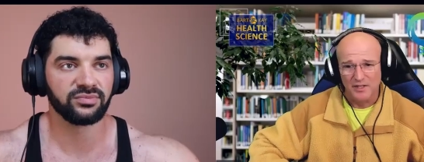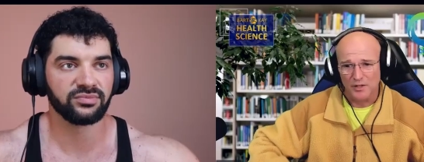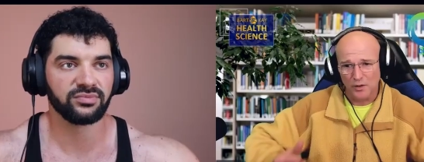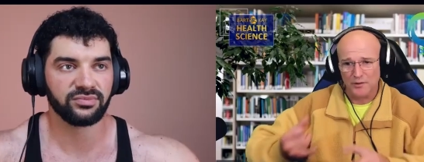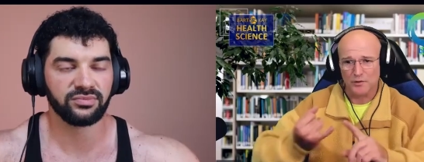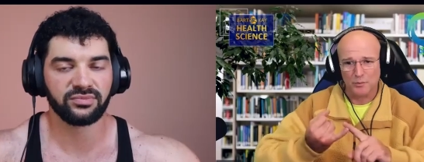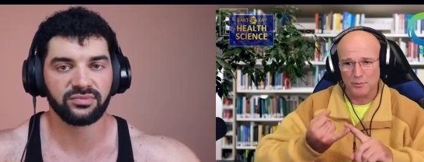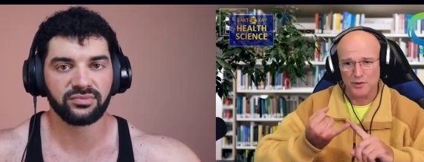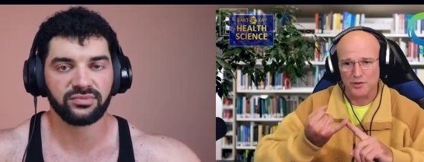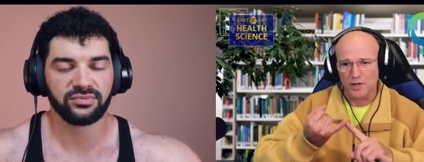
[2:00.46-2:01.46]
Speaker 1: you're not the sort of
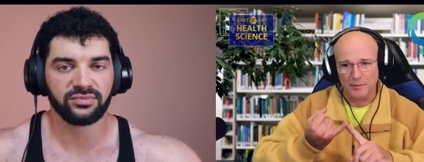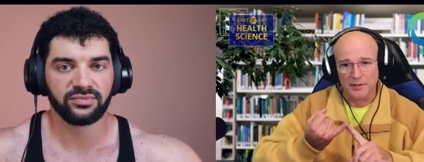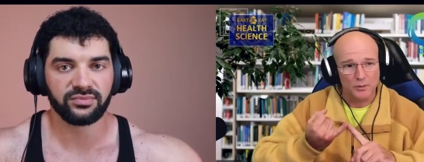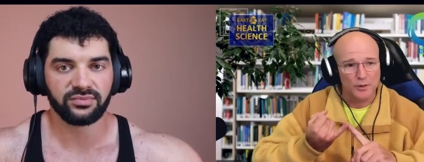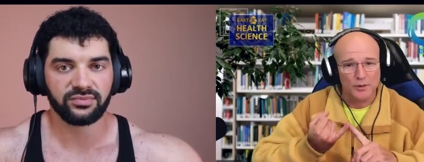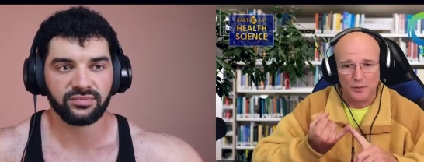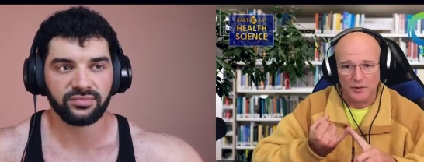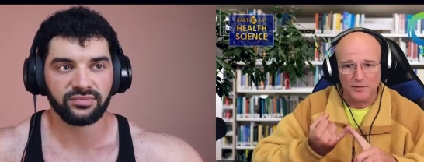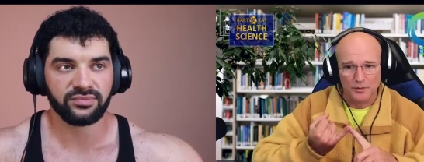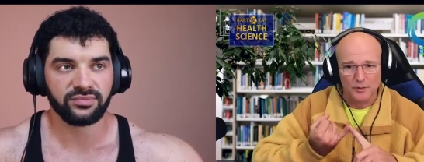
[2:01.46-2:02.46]
person I'm going to work
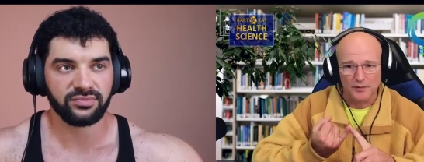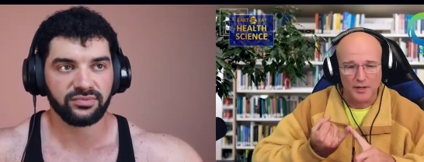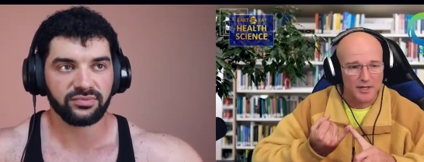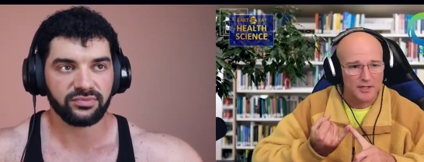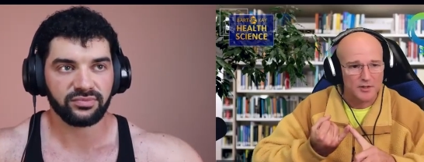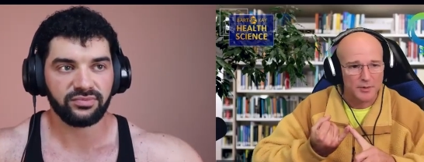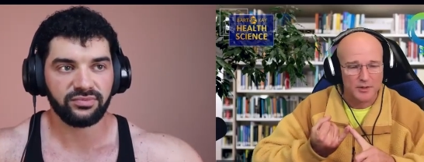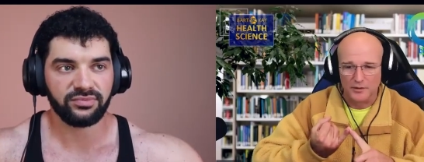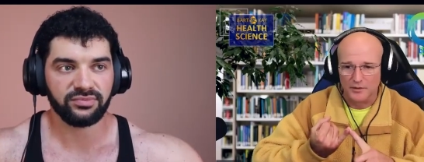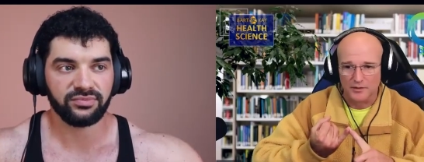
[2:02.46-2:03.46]
with to advise
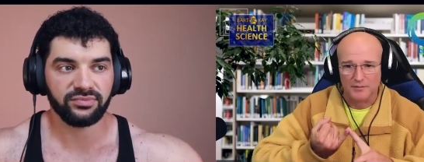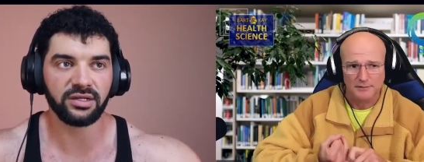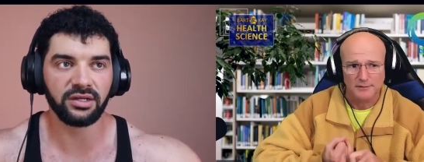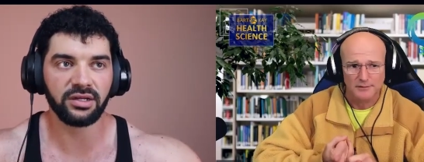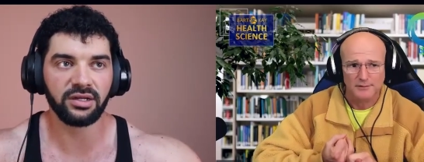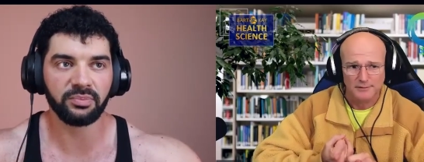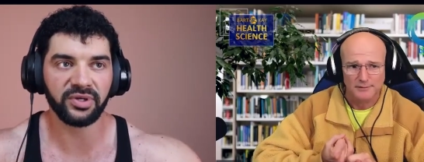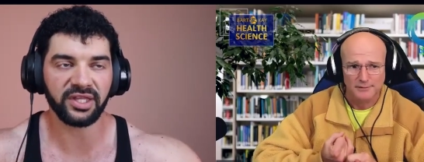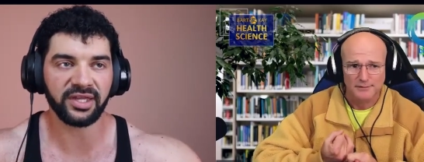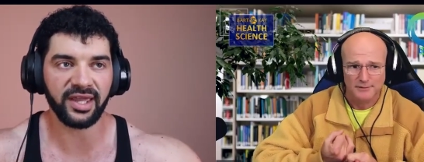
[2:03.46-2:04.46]
because...
Speaker 2: But
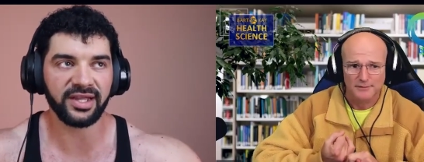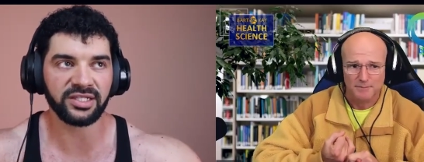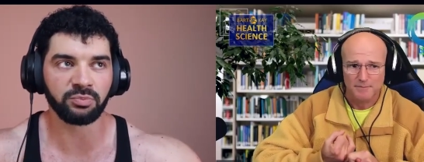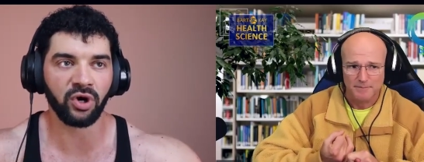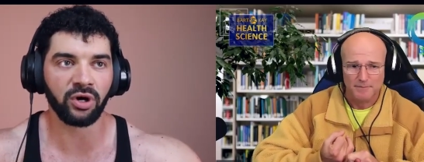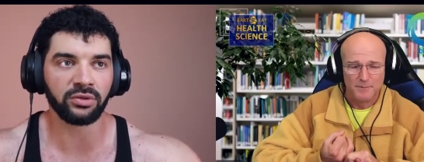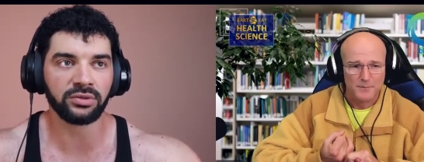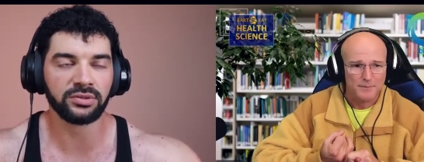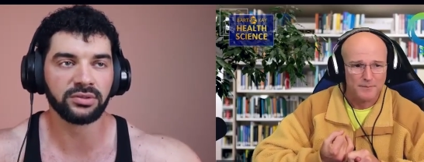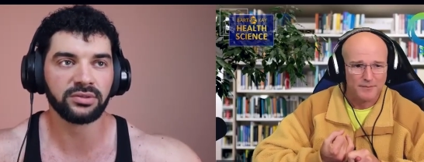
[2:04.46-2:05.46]
the gains, bro.
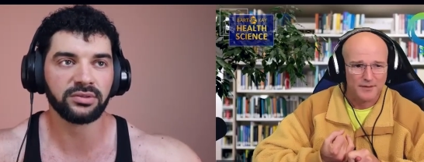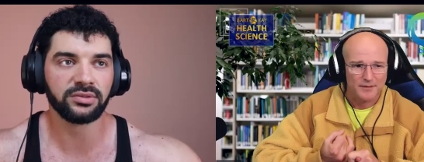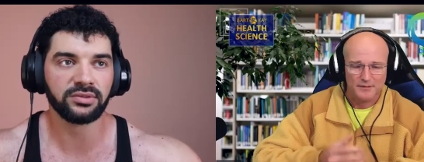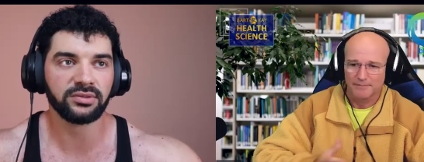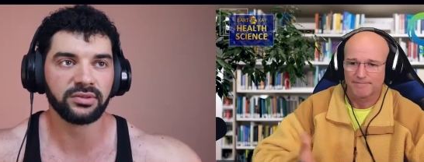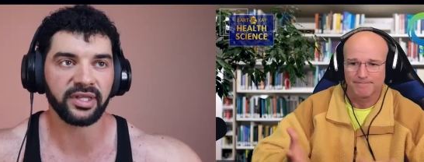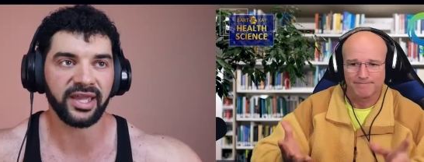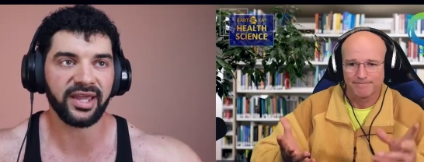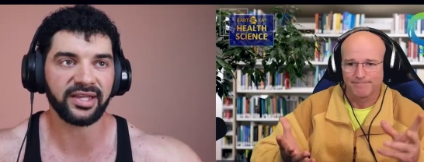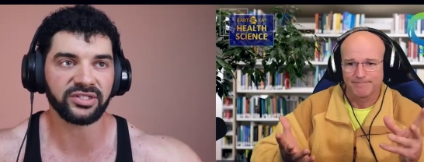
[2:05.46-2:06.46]
Speaker 1: The
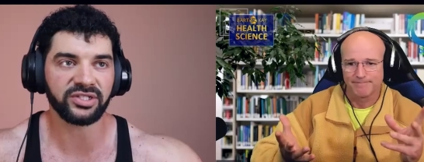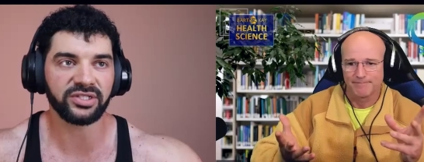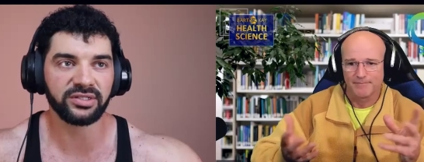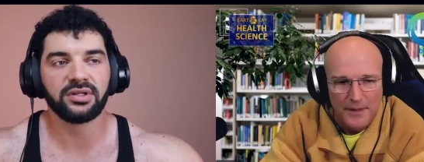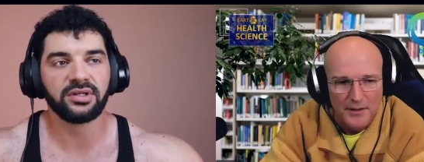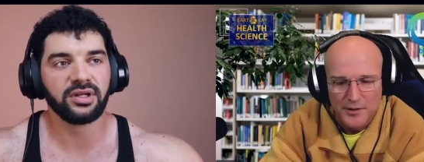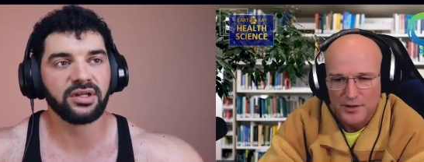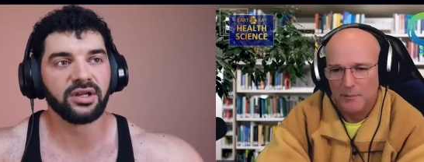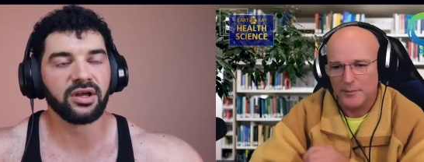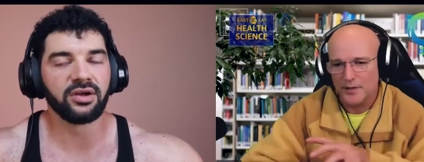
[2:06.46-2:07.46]
gains.
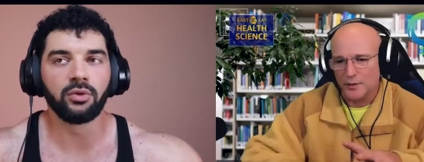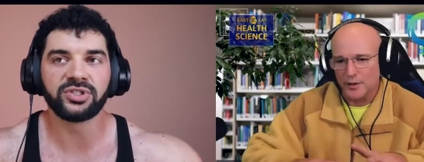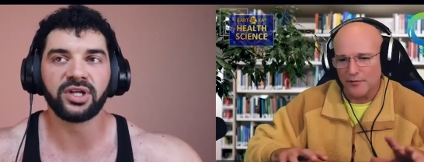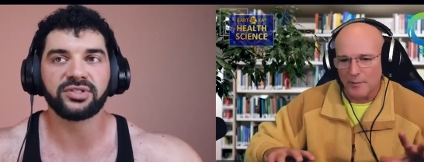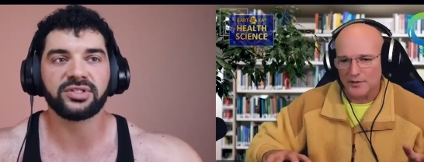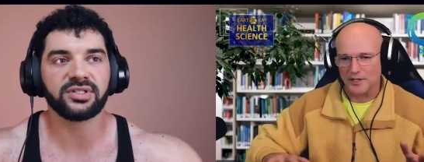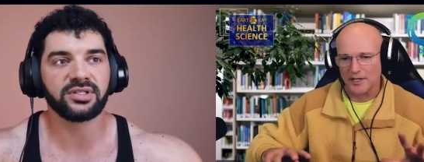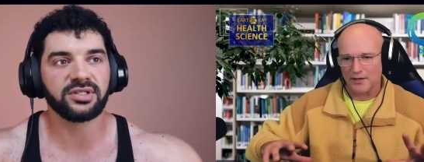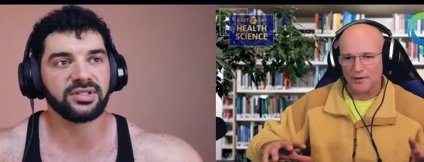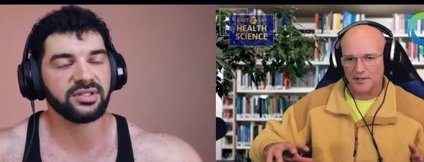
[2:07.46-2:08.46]
Some degree of
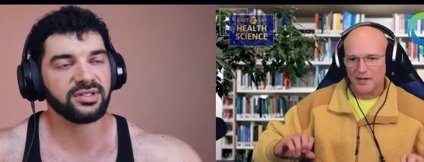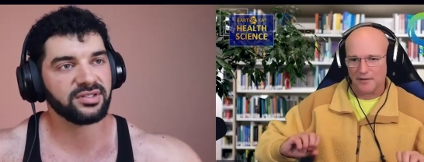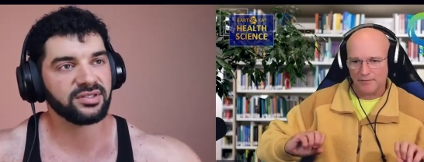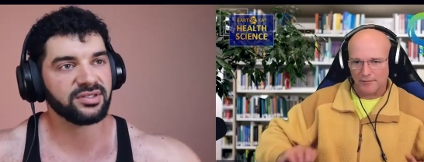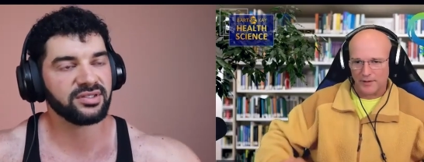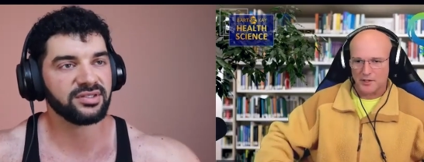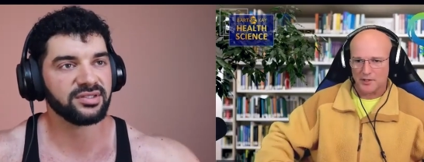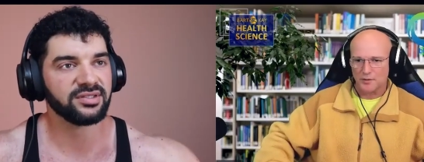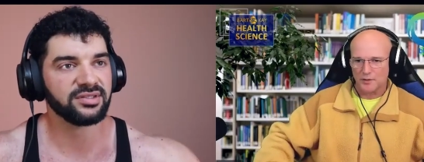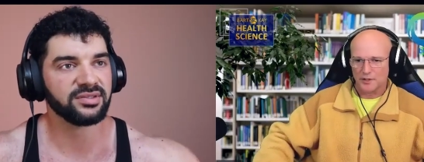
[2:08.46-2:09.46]
muscularity, a
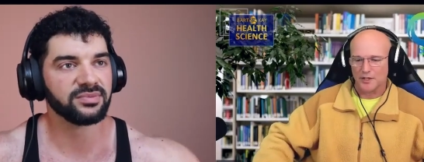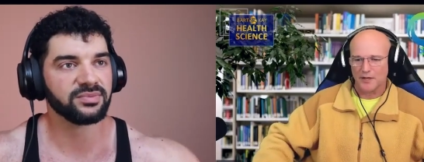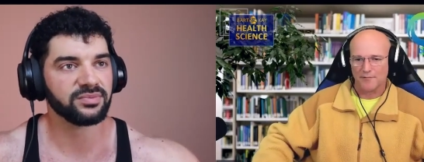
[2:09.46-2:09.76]
functional degree of